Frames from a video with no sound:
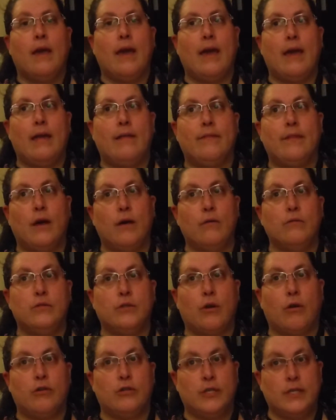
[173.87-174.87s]
And those
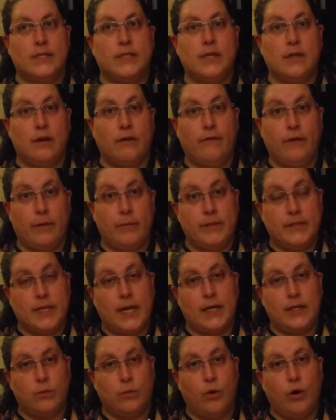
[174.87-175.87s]
are just enough for him to
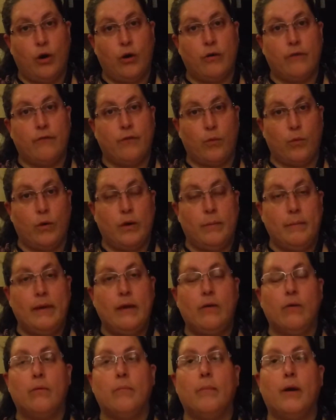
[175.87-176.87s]
take to work for one
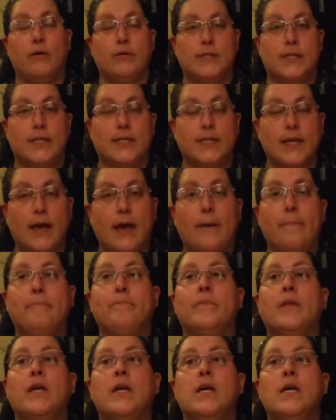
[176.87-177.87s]
meal most of the time.
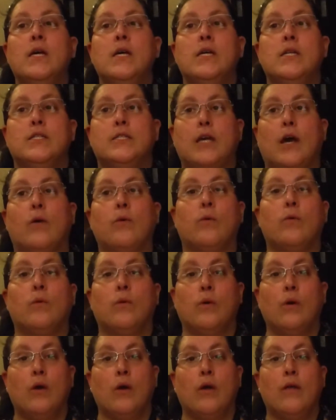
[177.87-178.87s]
So,
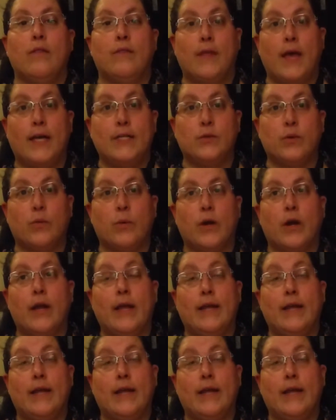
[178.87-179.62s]
that's what we're gonna.